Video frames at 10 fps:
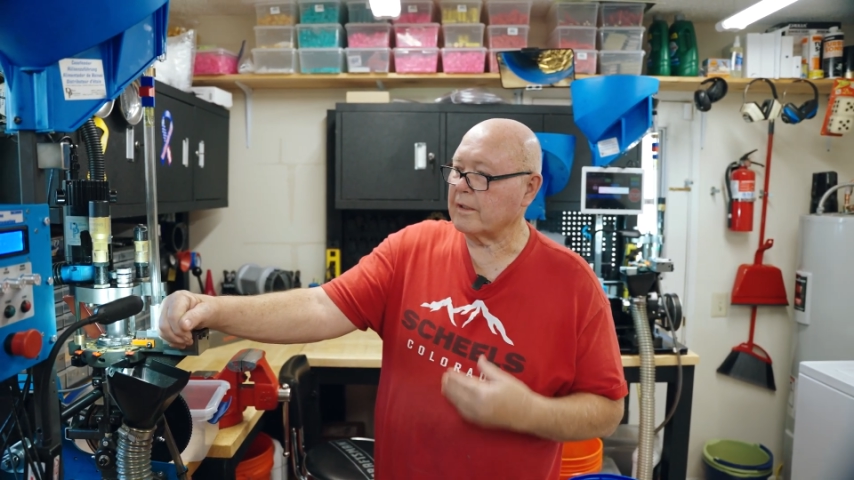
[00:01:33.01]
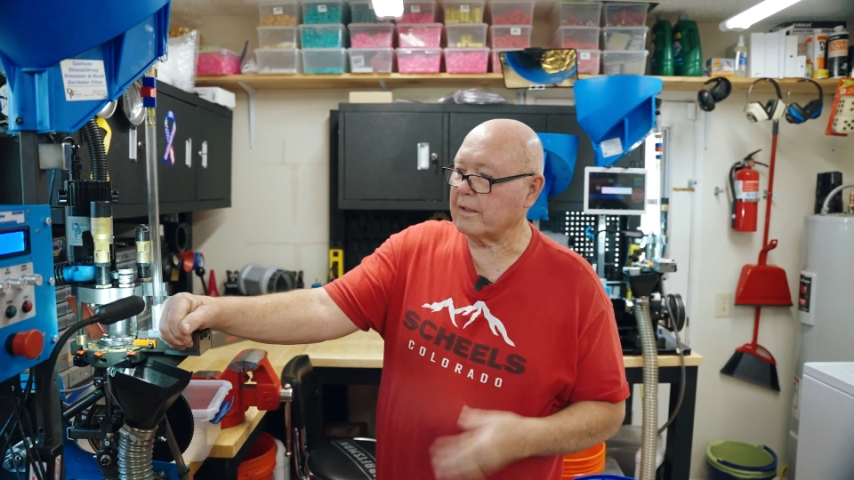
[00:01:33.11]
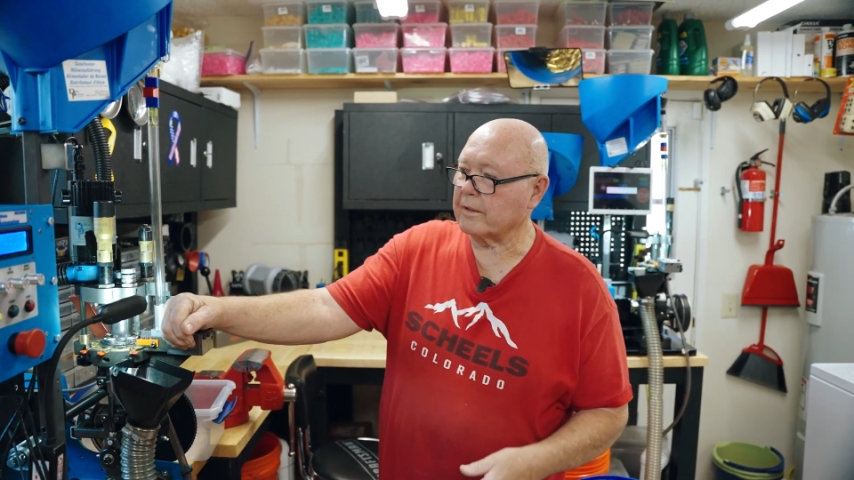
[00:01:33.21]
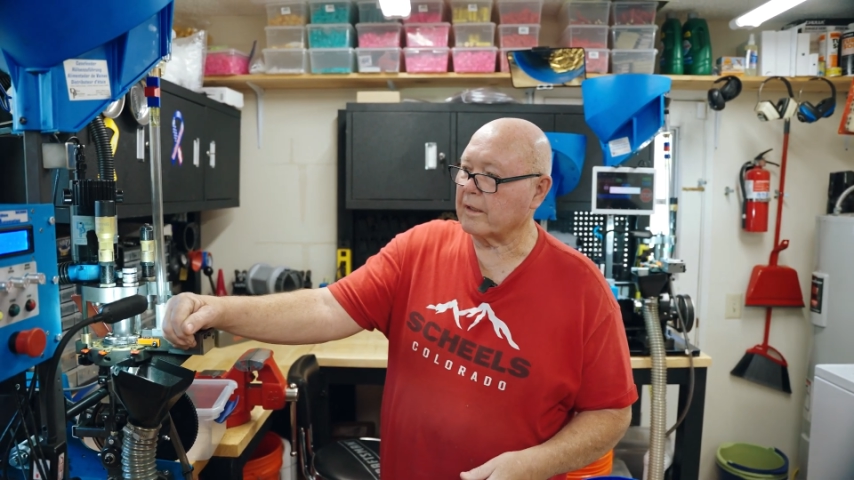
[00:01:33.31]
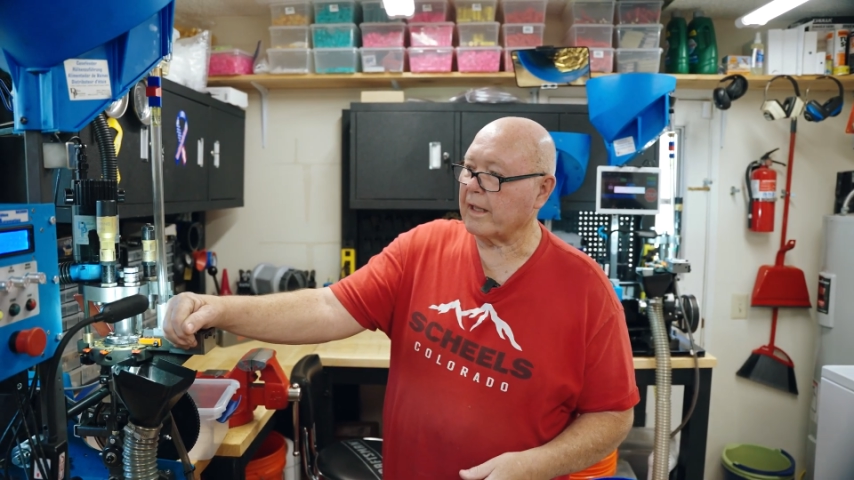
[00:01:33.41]

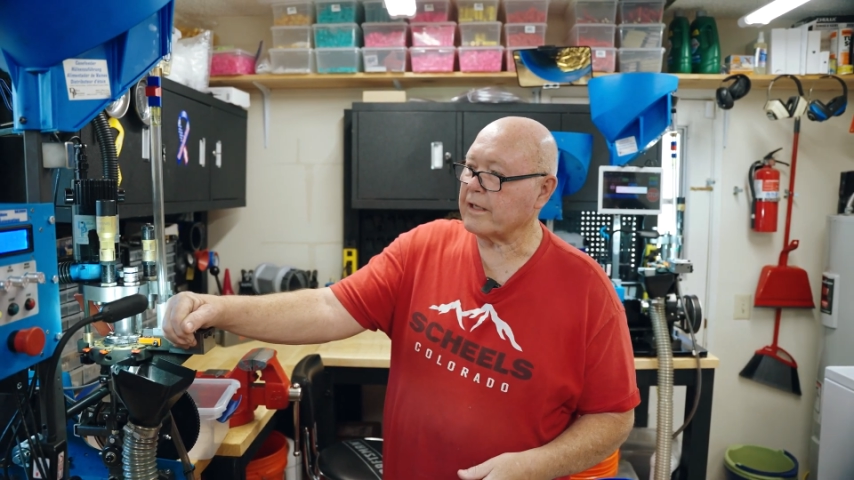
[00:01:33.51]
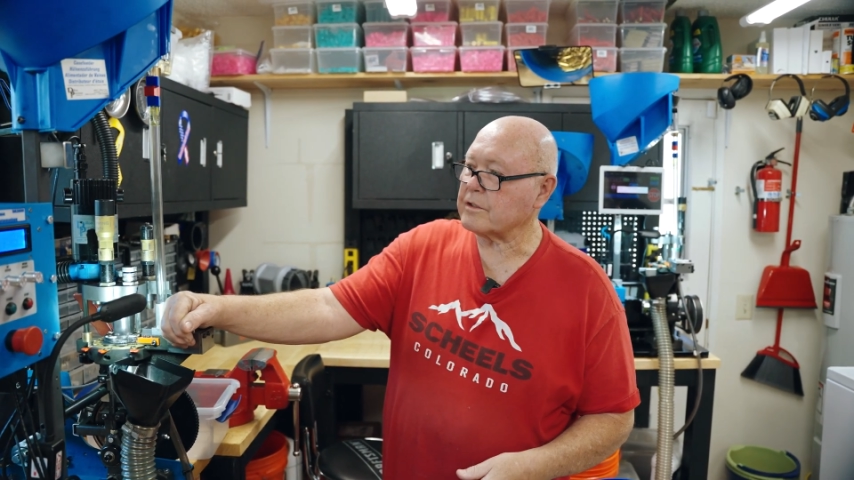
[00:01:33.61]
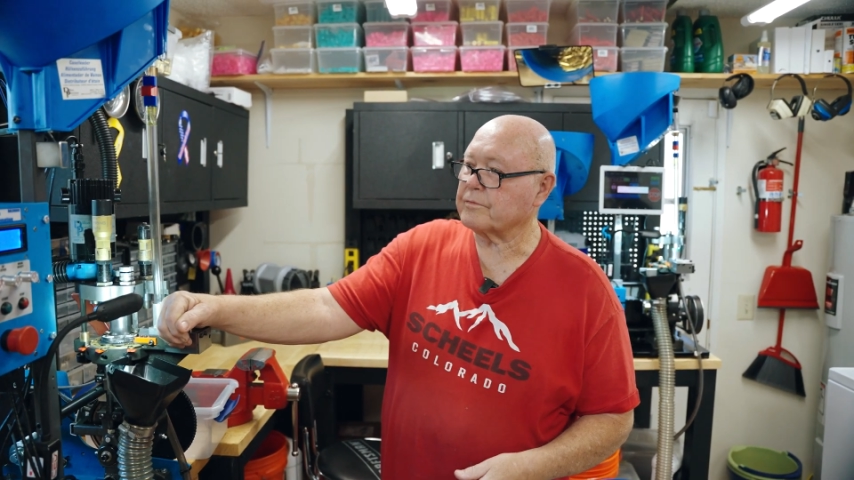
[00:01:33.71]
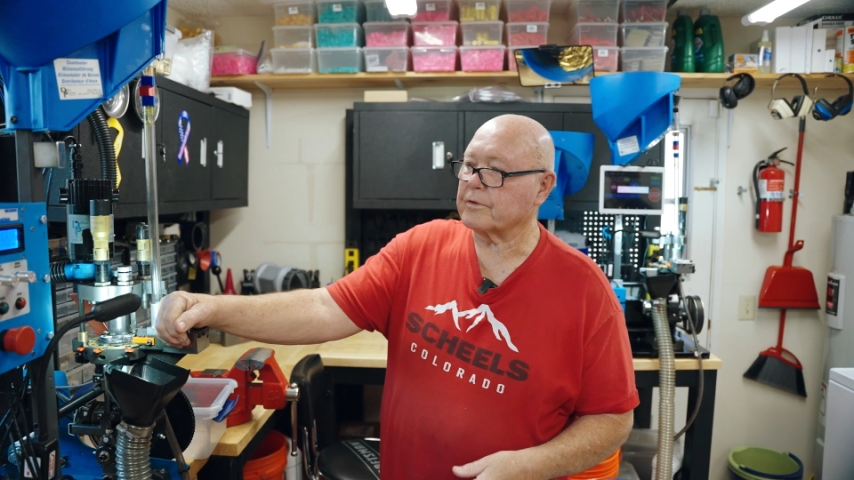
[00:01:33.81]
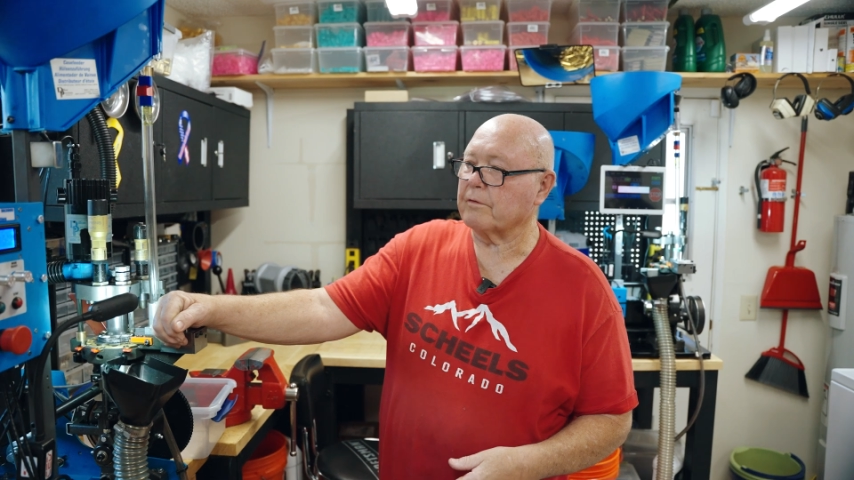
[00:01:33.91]
It
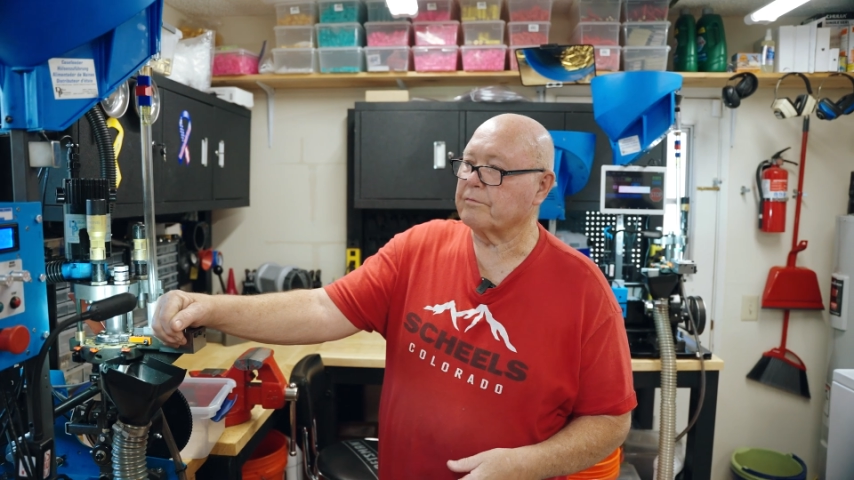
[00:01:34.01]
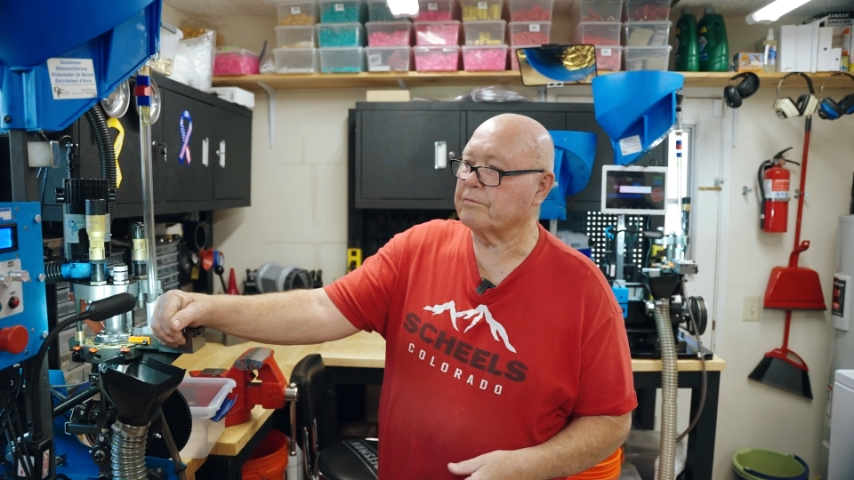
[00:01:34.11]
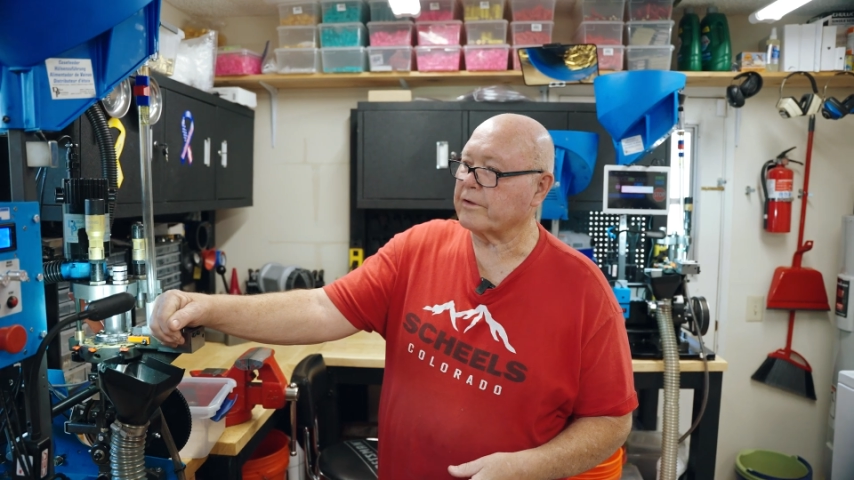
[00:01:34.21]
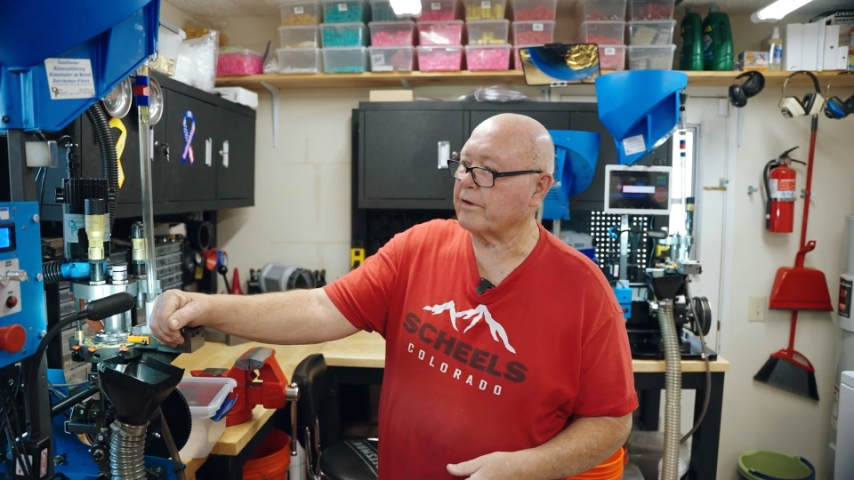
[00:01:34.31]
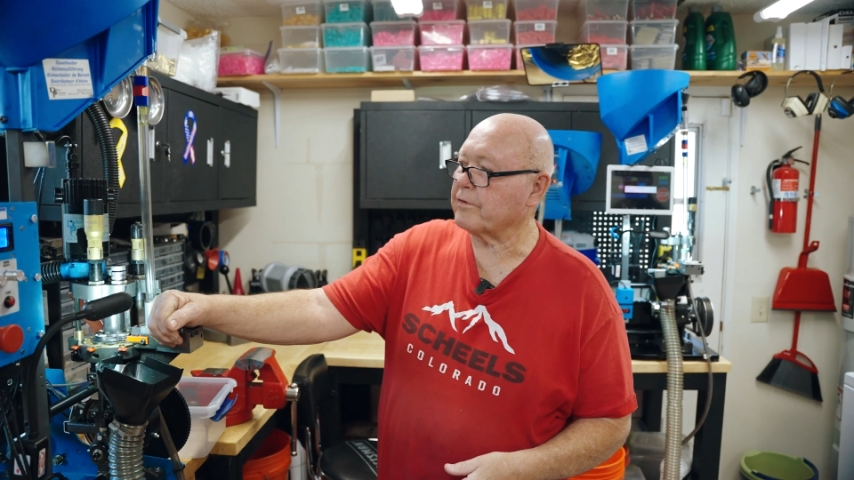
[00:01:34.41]
lasts for a
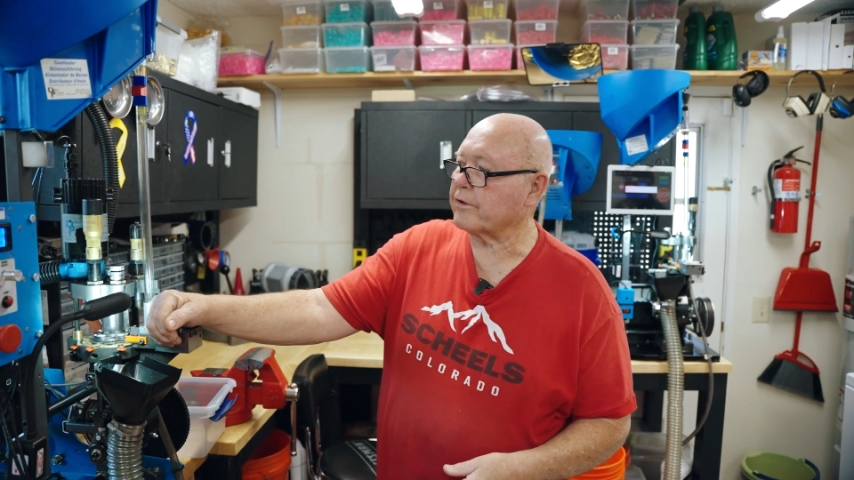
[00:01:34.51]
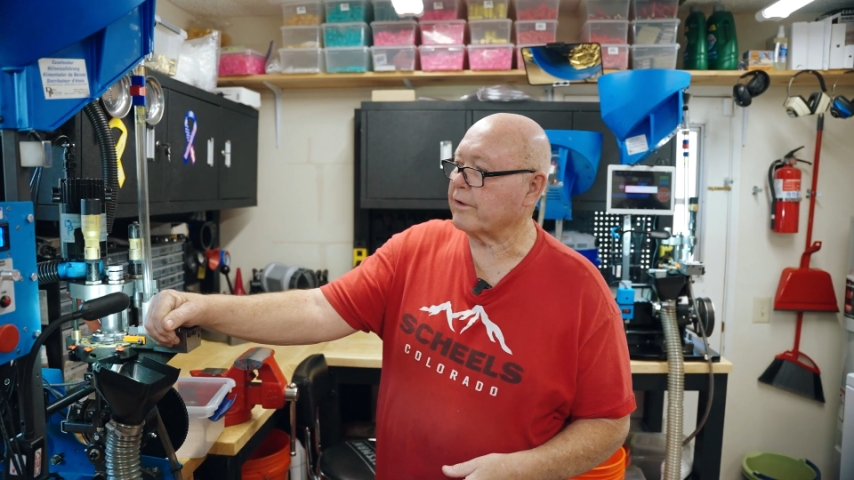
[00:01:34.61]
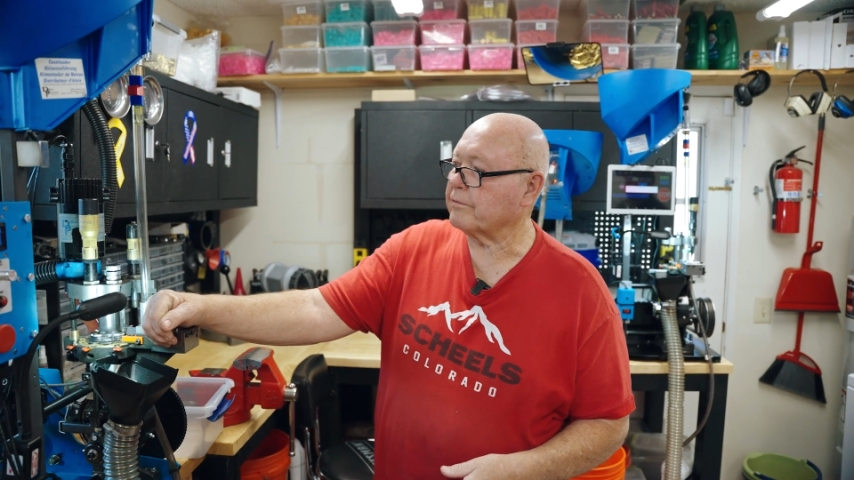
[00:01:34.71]
very, very,